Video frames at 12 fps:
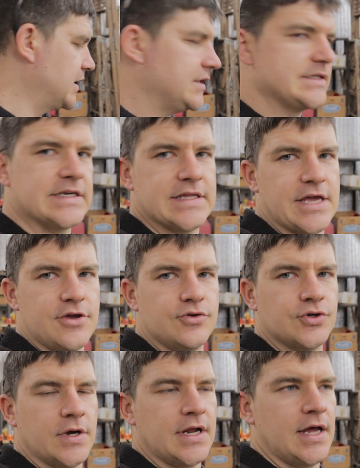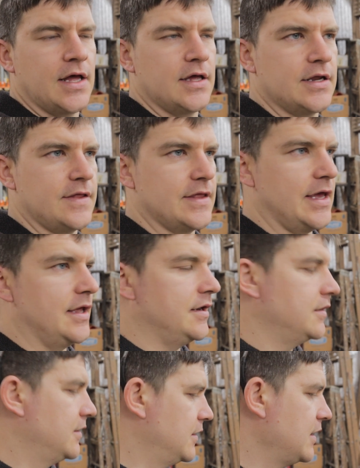Let's get that U-joint on, and
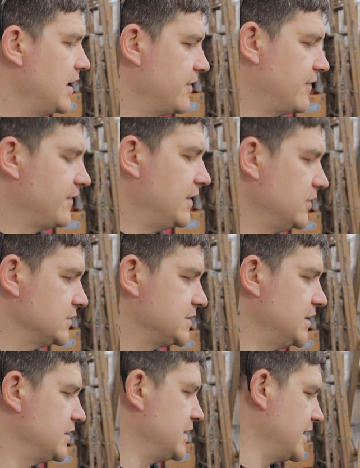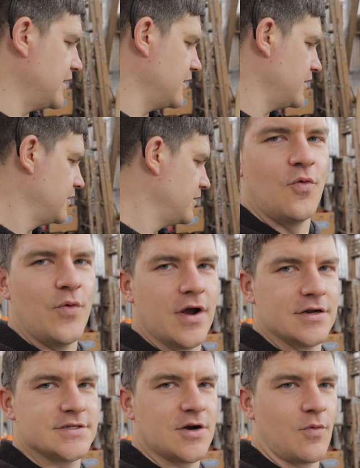then if everything looks good there, we're
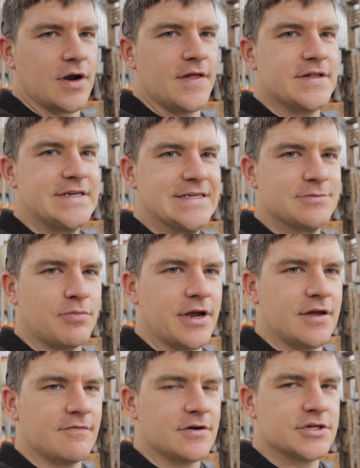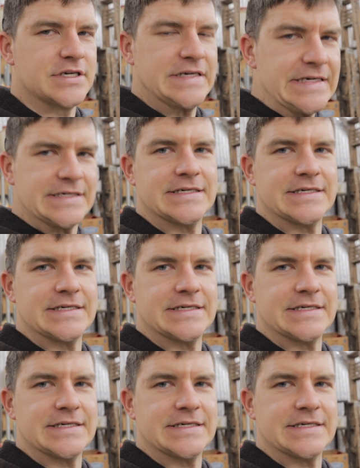going to start working on the disc brake conversion.